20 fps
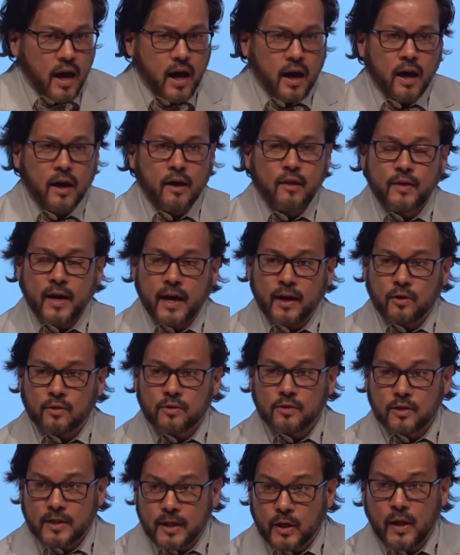That are
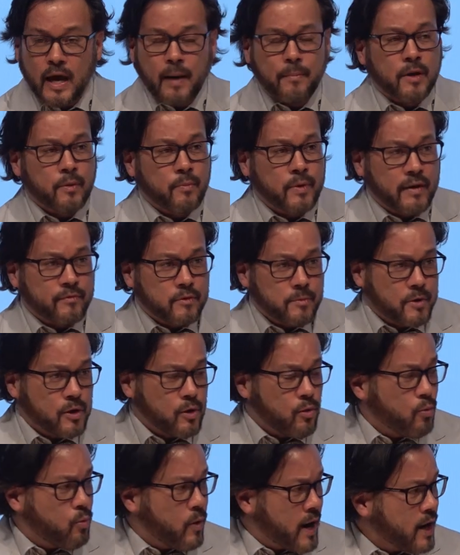still happening. We have to be
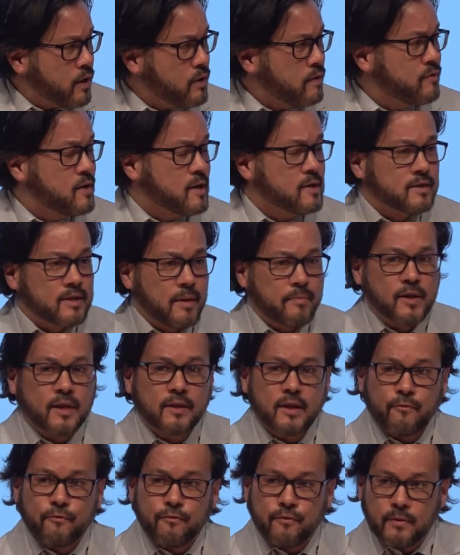aware of this,
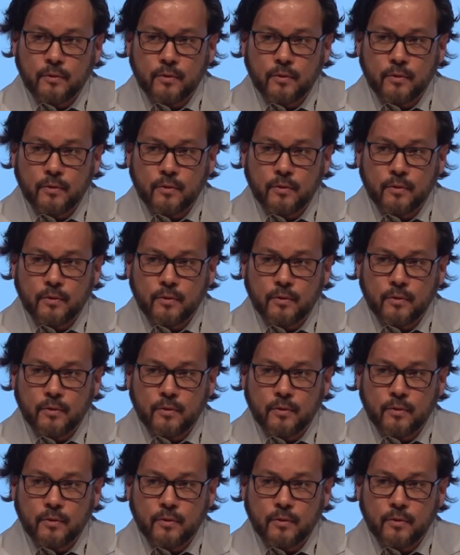something that